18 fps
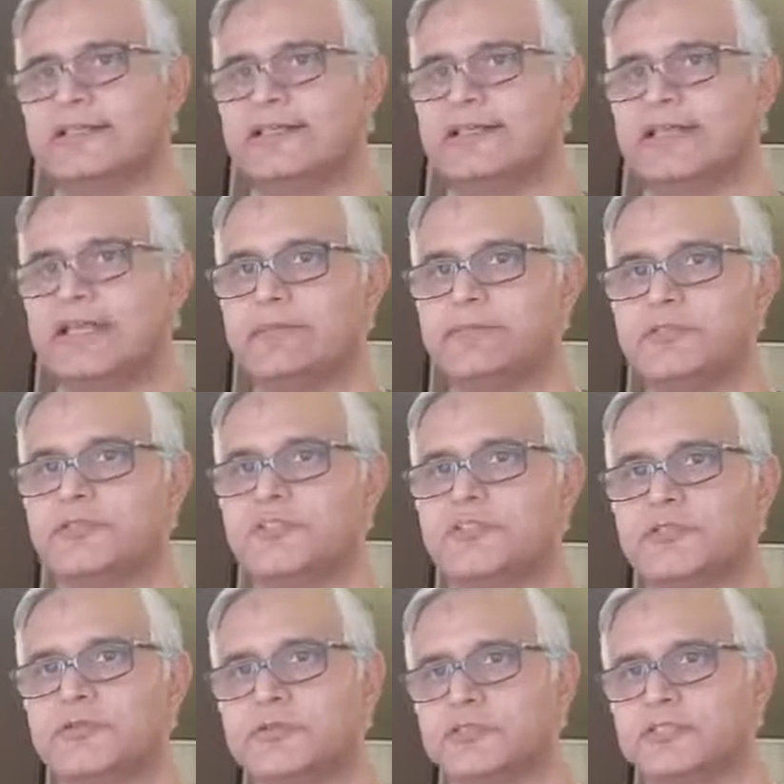kept in
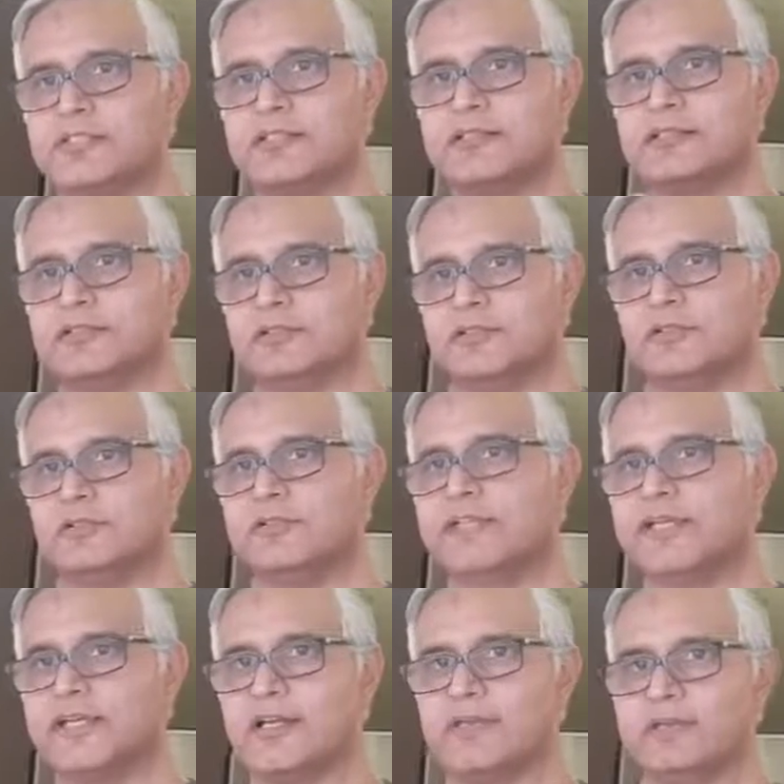stores, and you'll
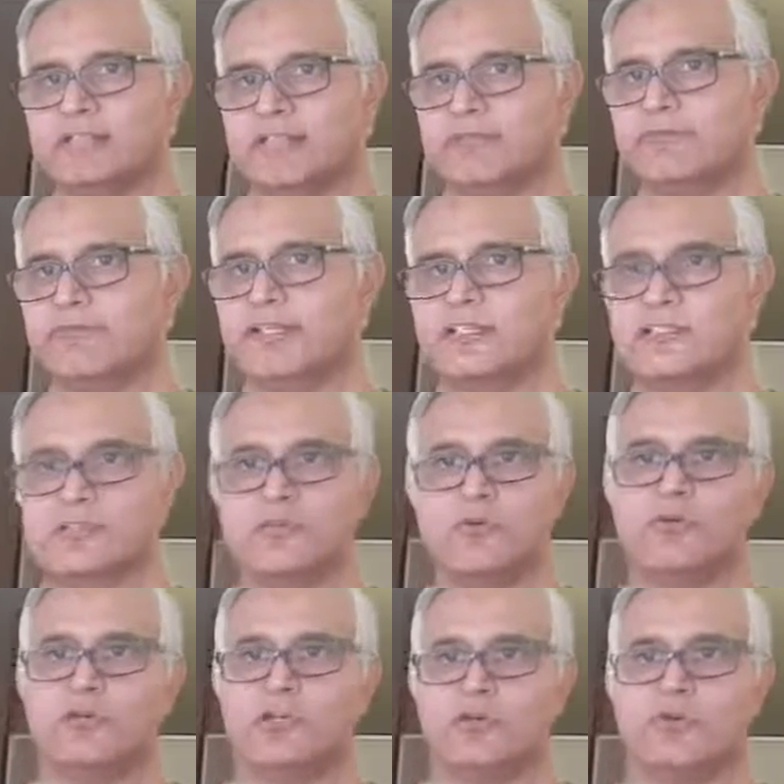take out that wheat
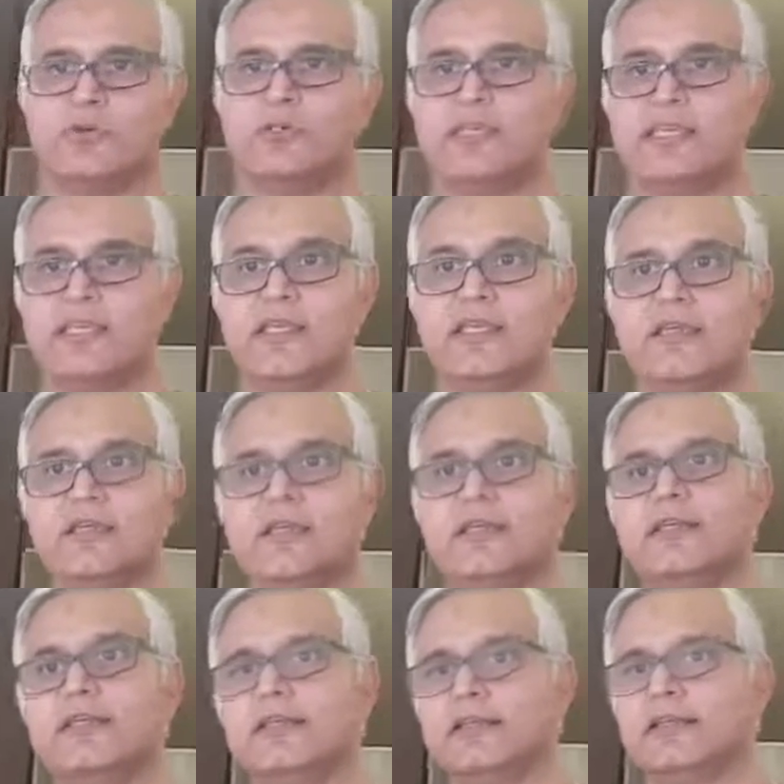slowly over the year
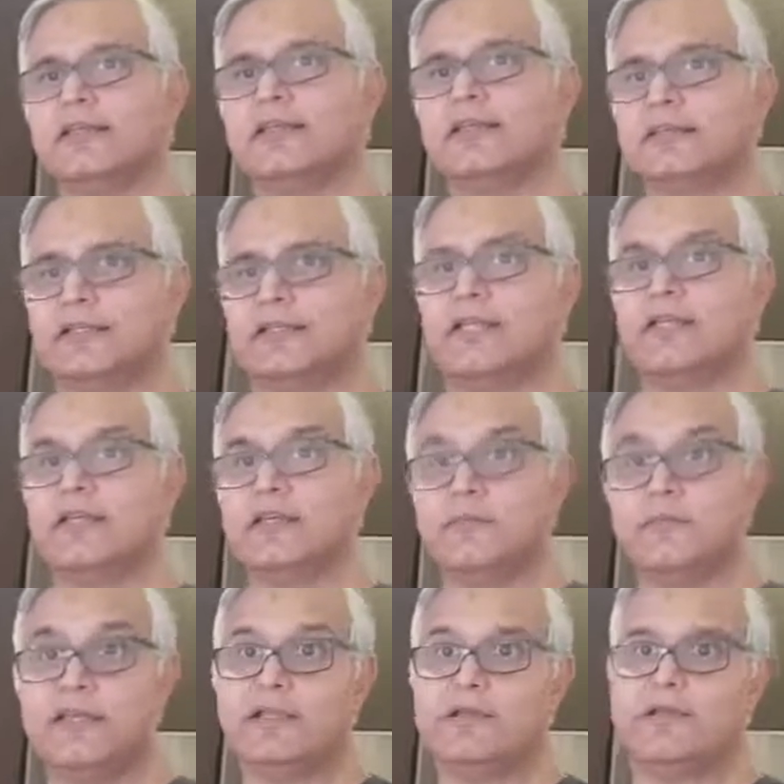and then get it
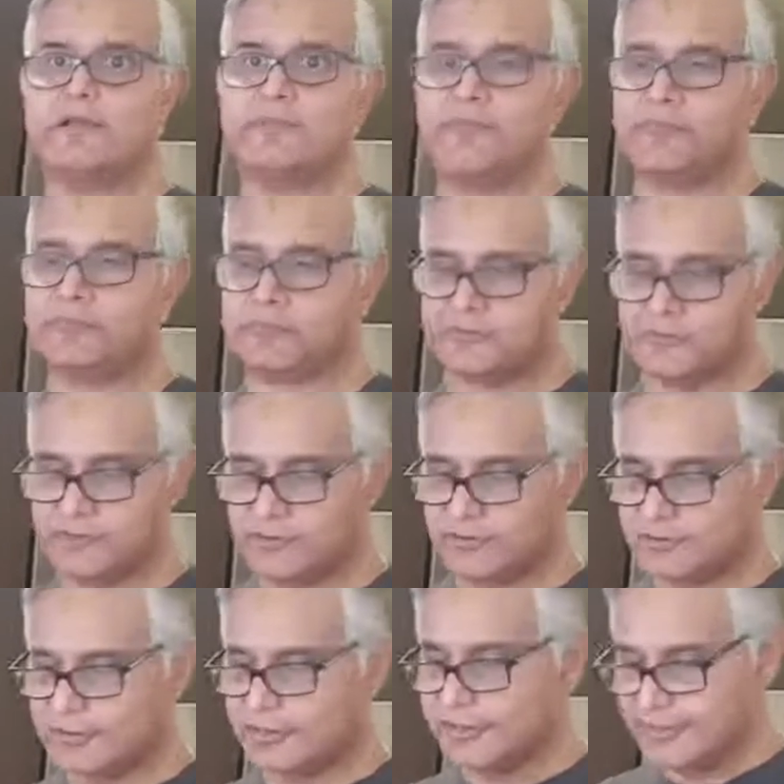milled.
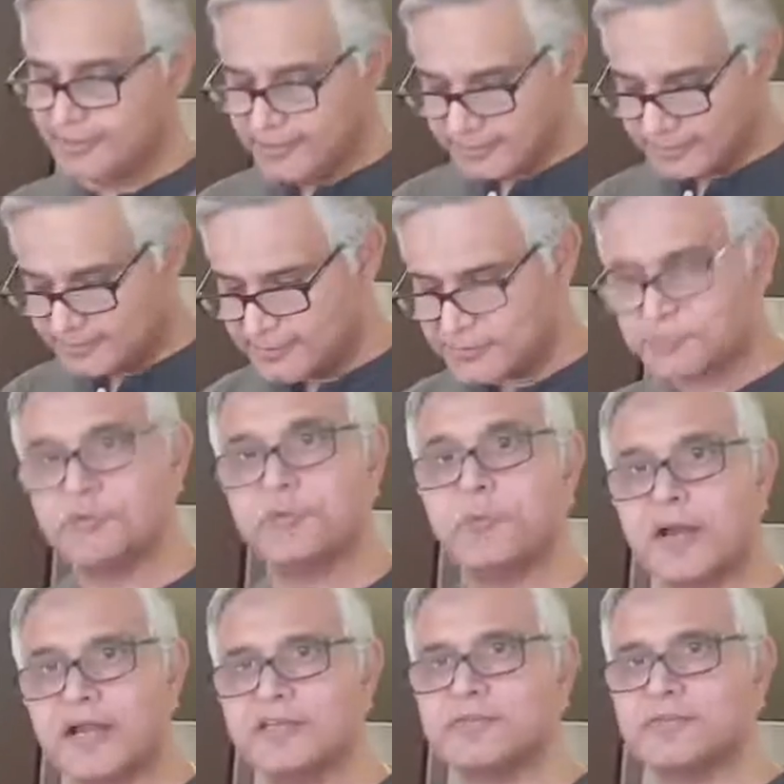So this
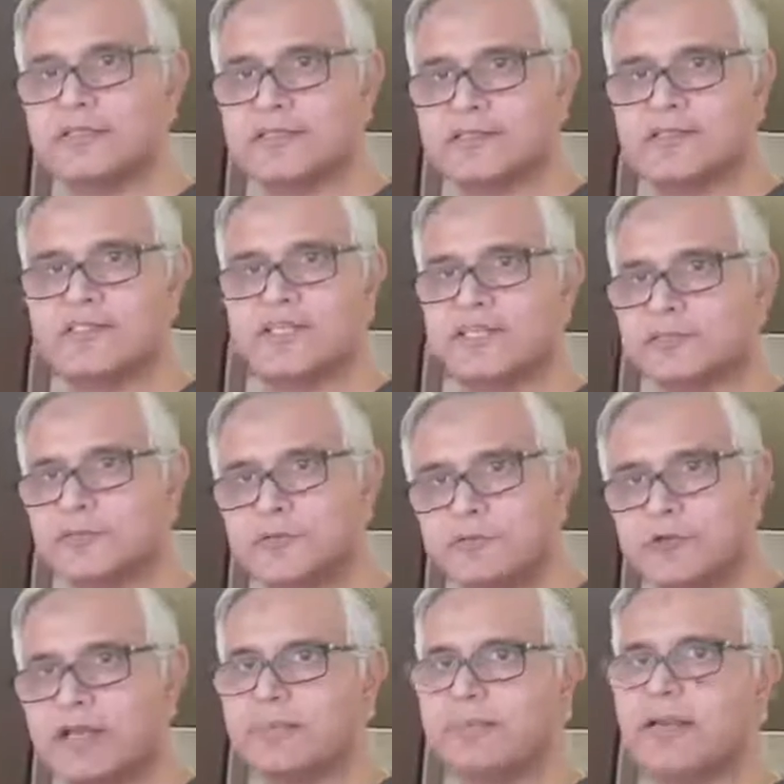takes me
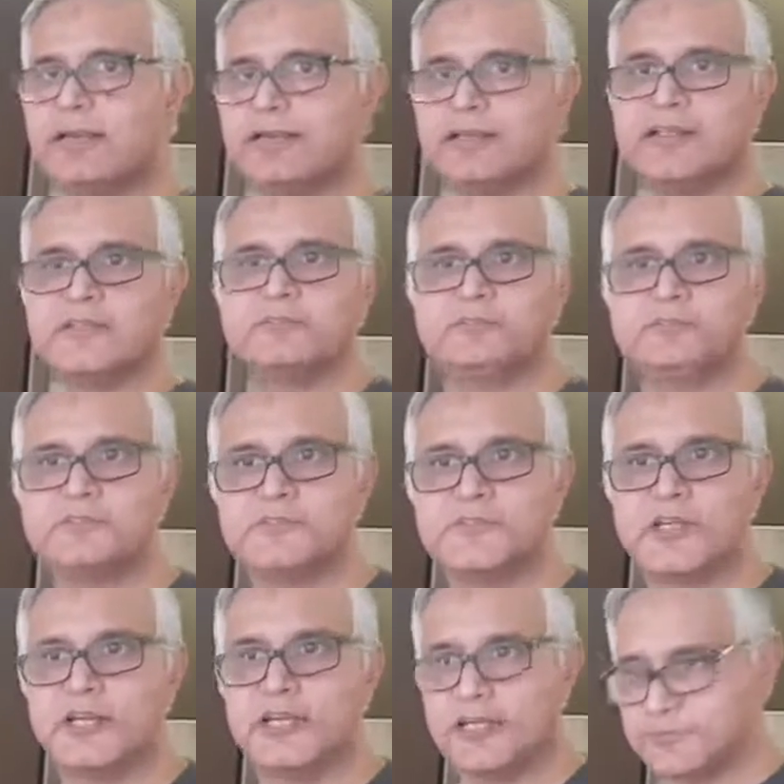right back there.
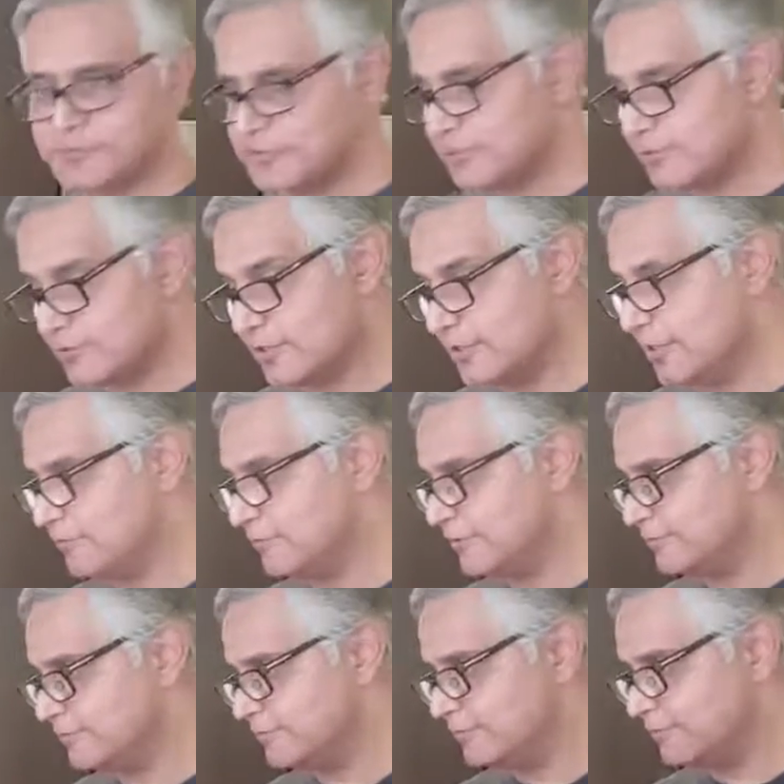So I absolutely love it.
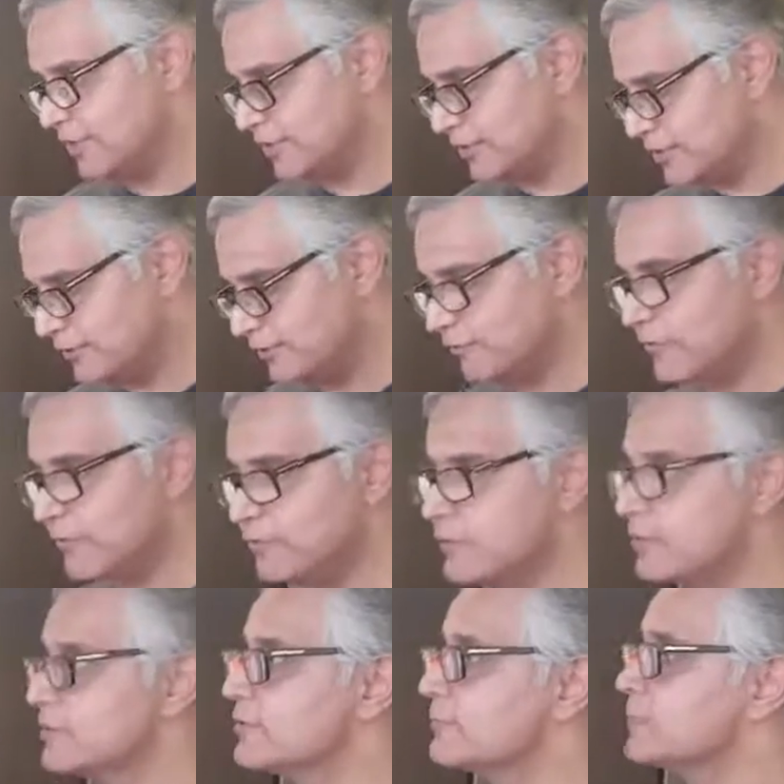I think the flavor
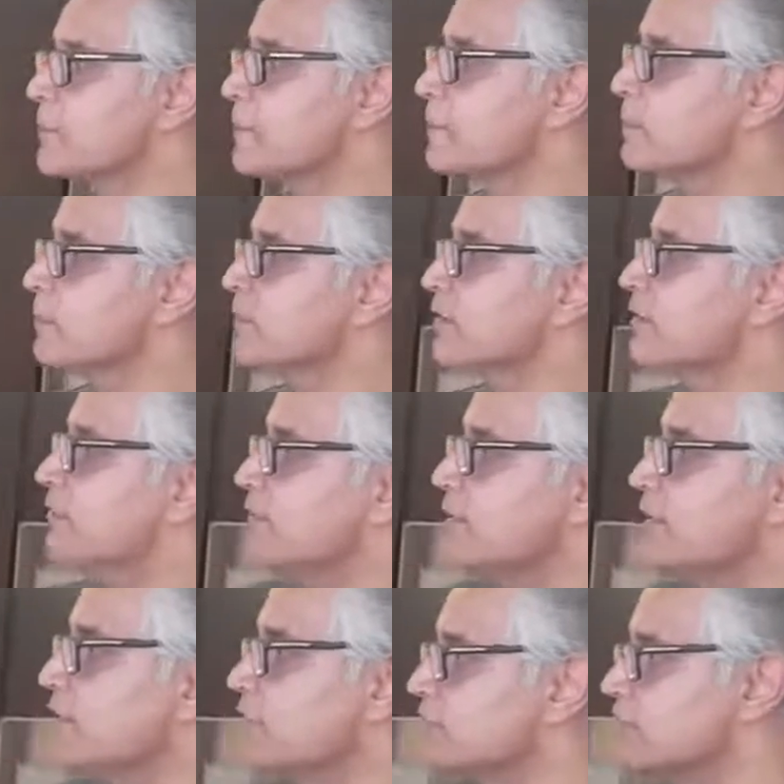is
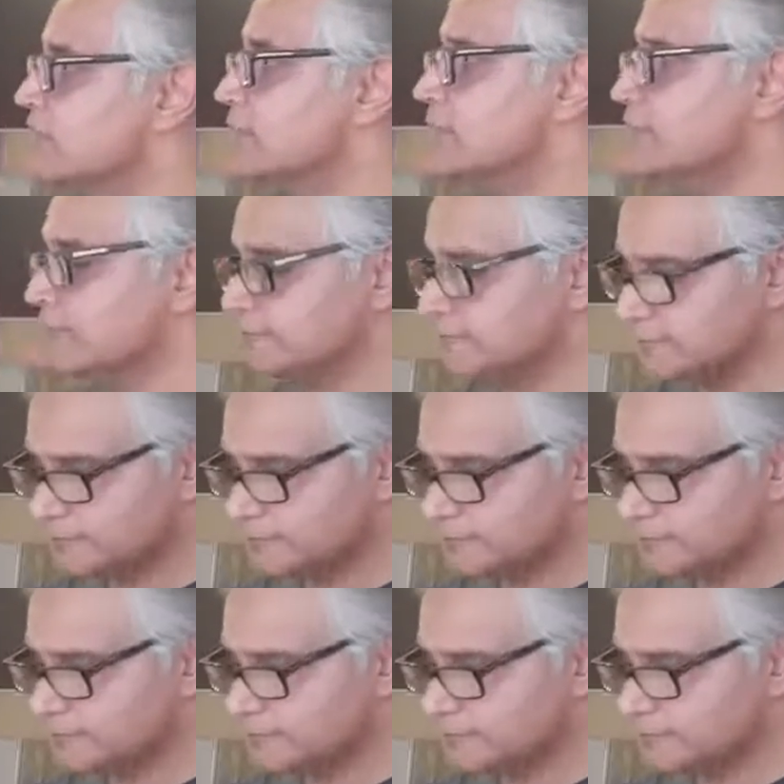really authentic.